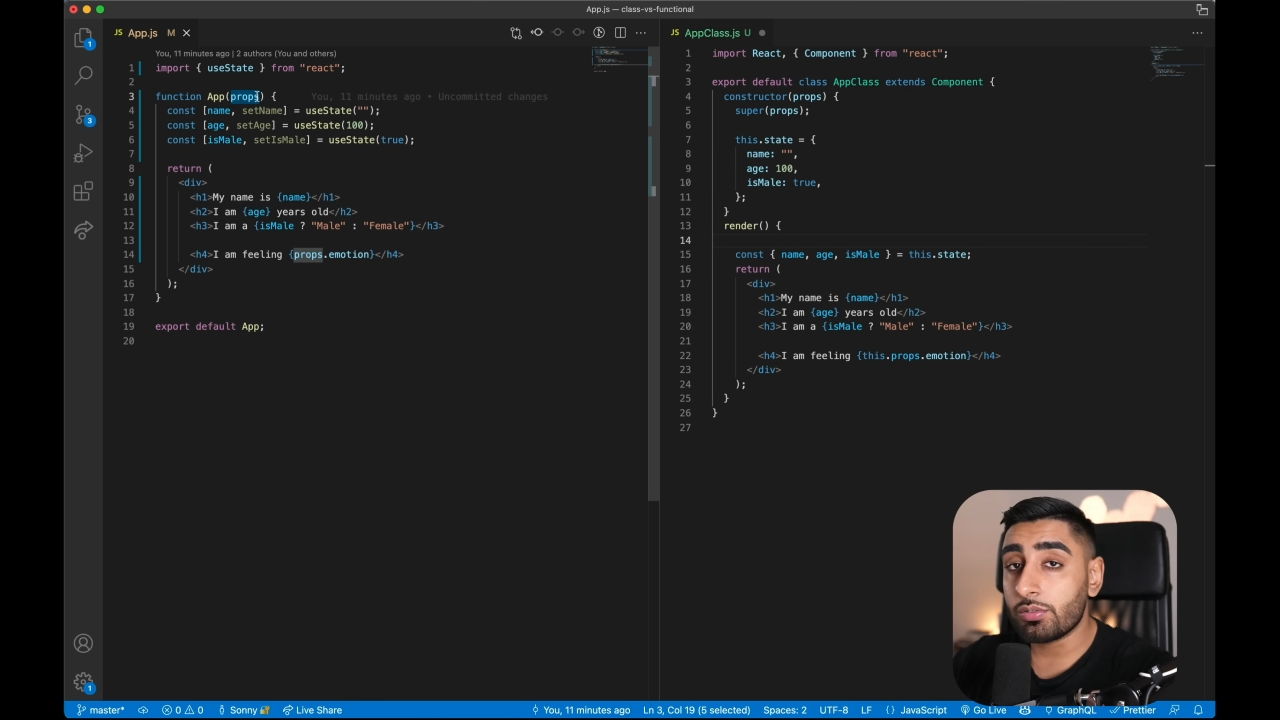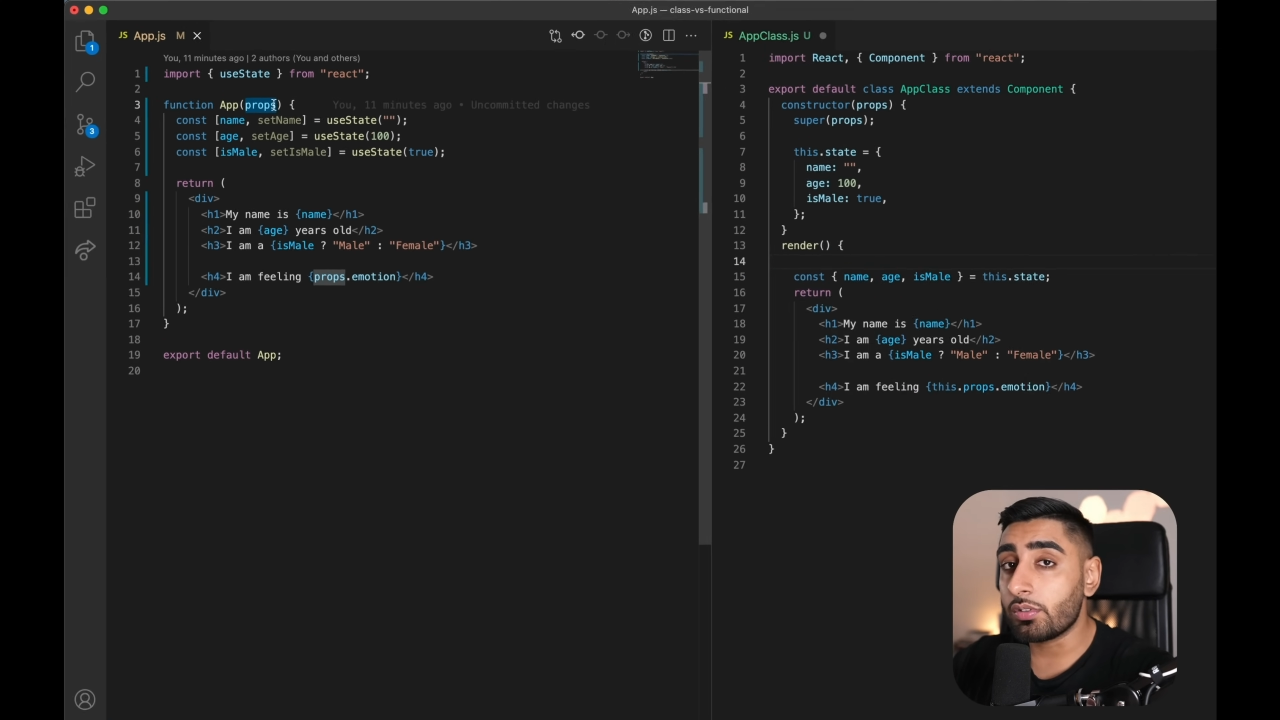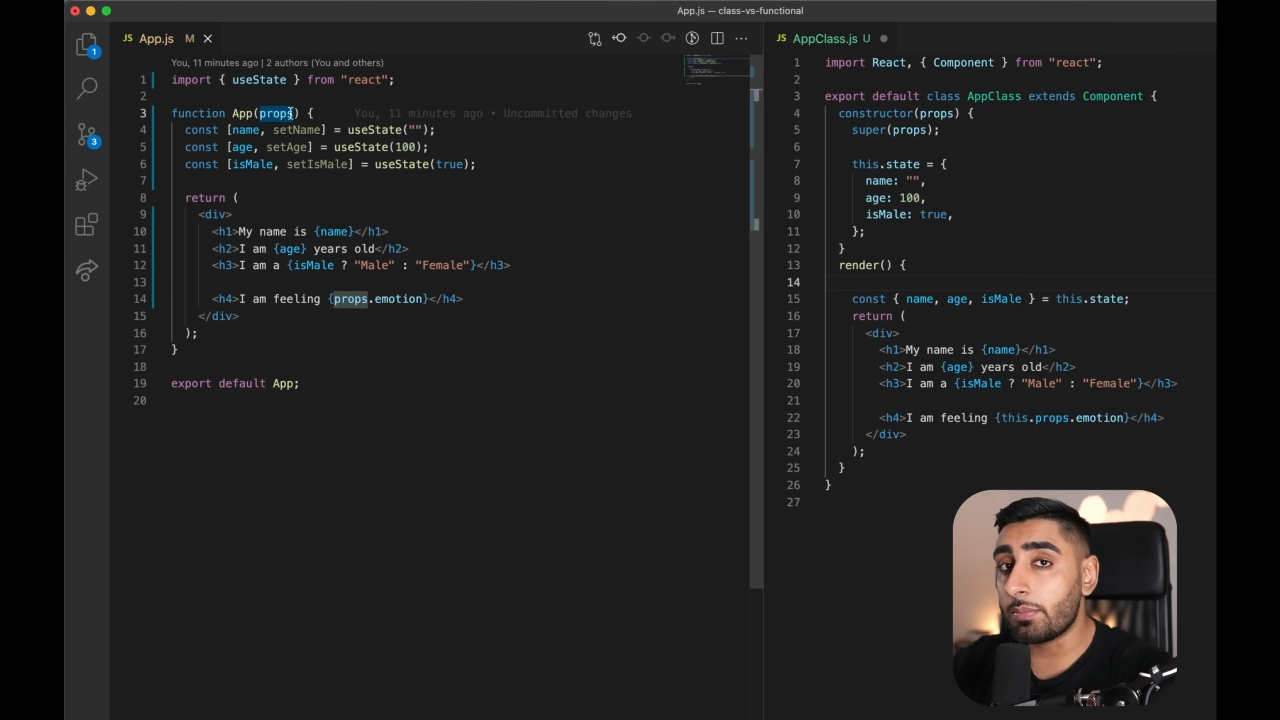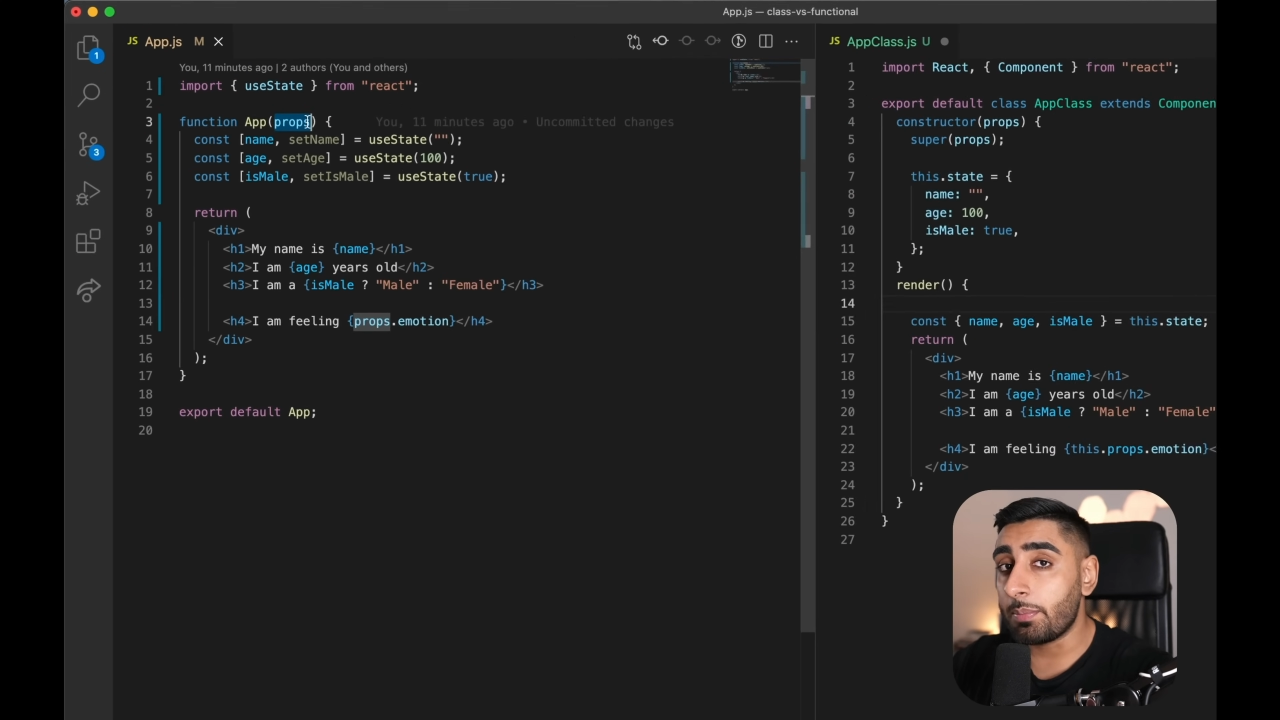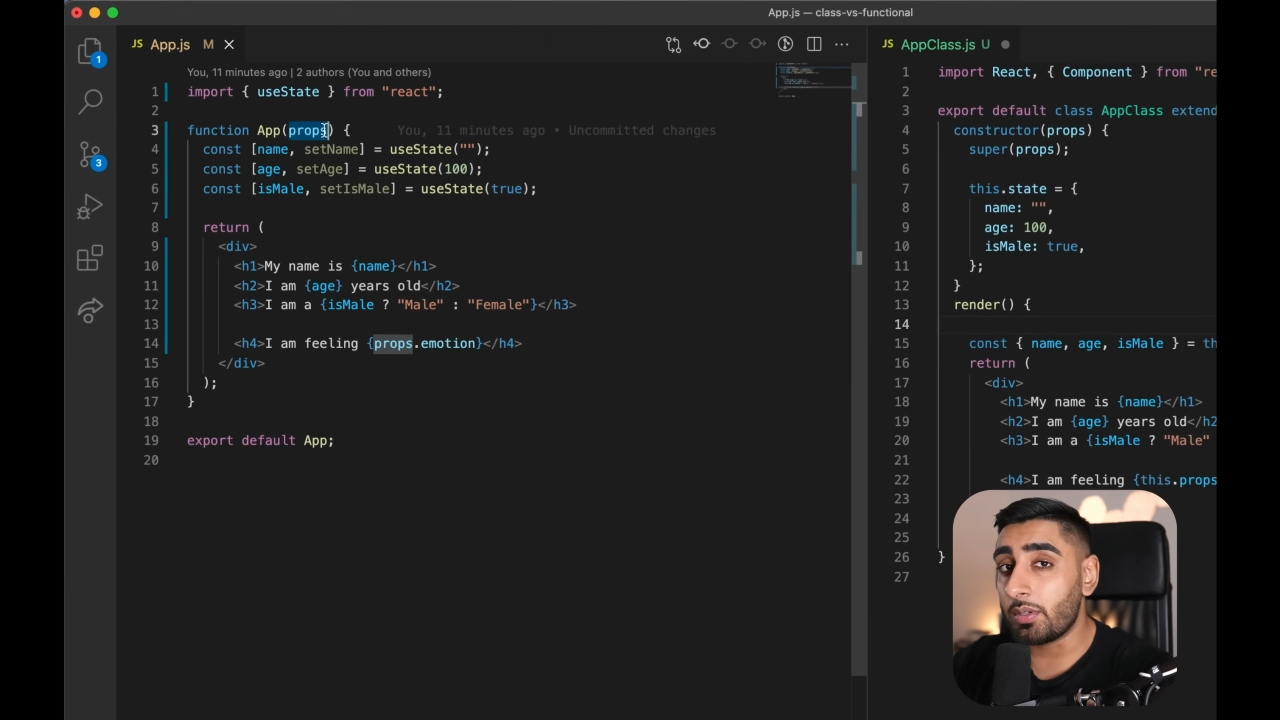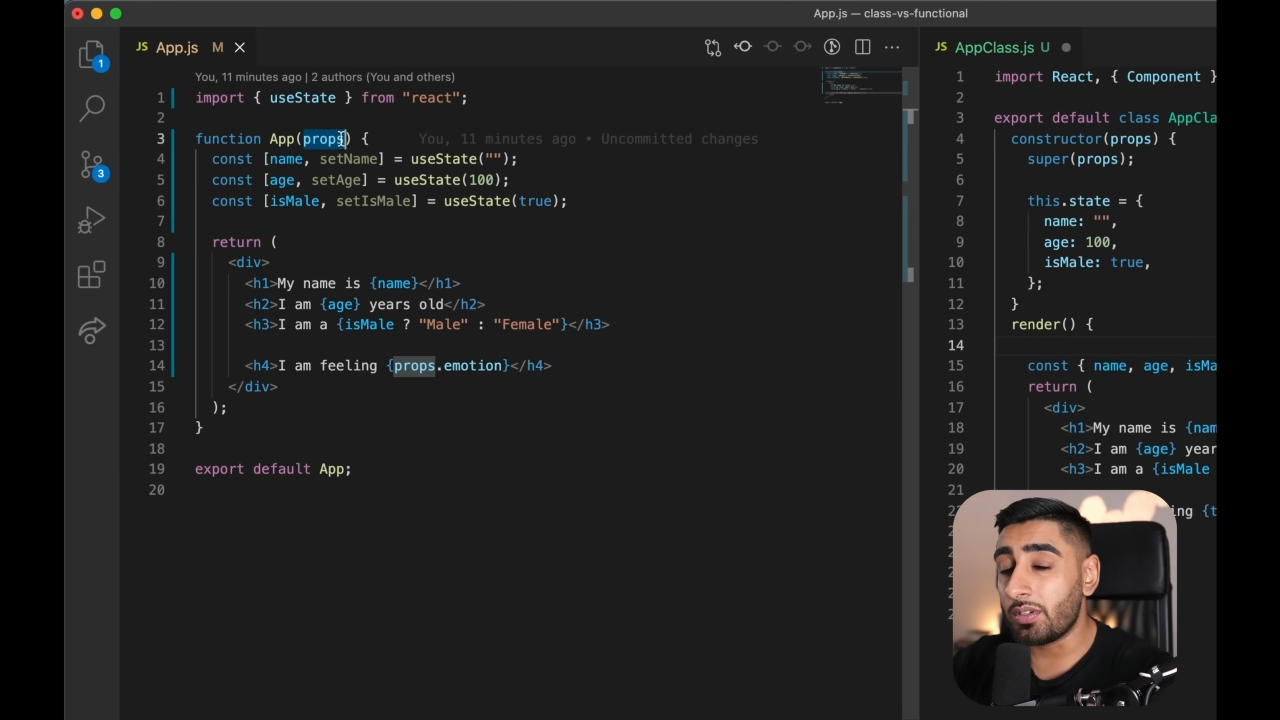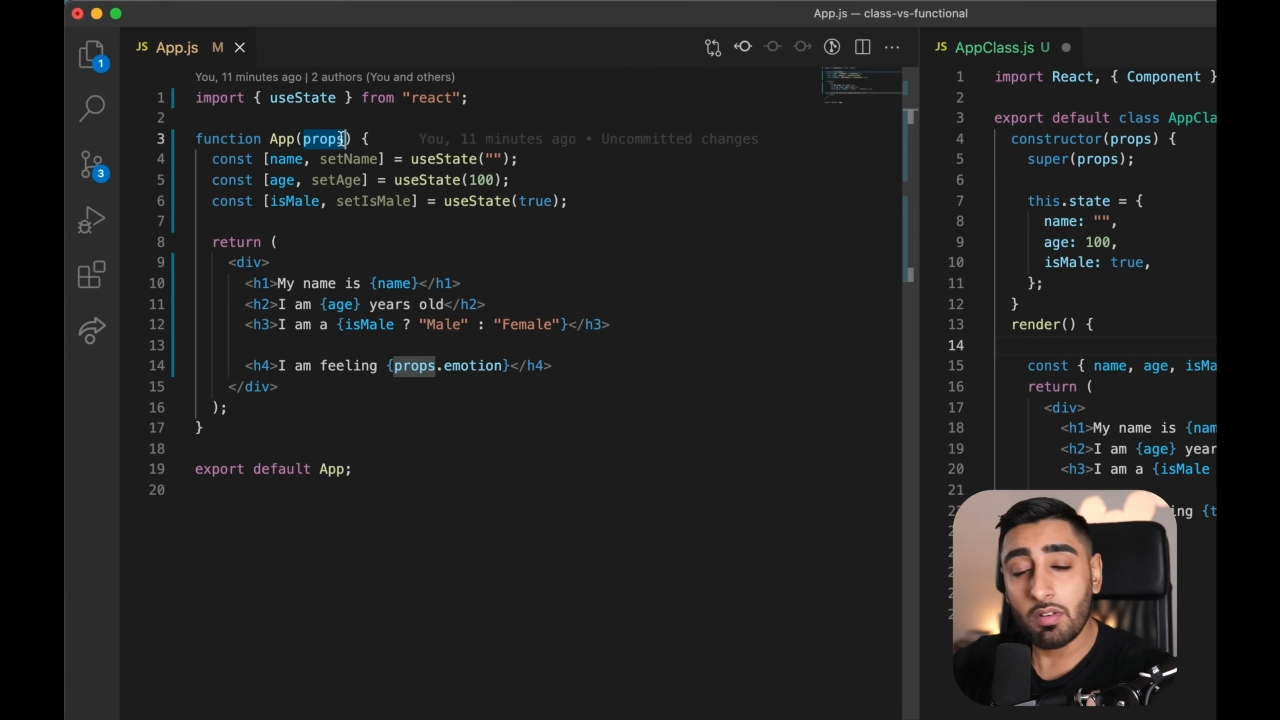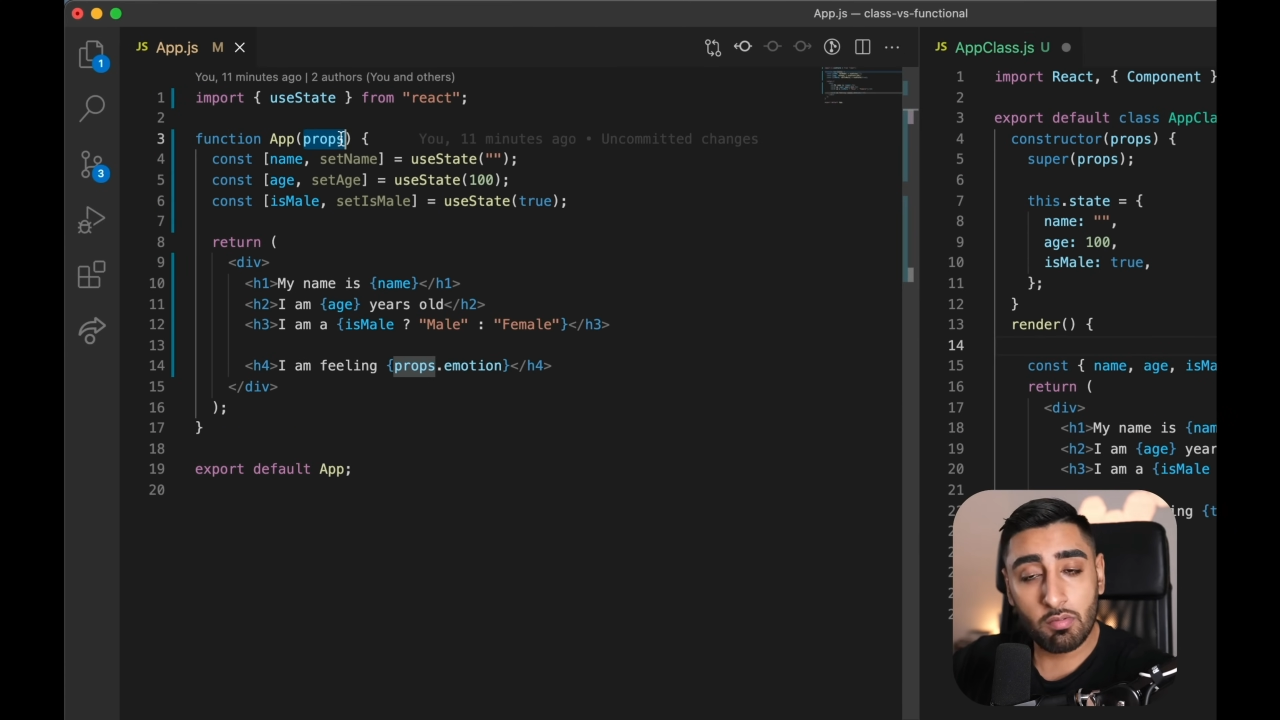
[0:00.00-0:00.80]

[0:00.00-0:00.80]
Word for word: component,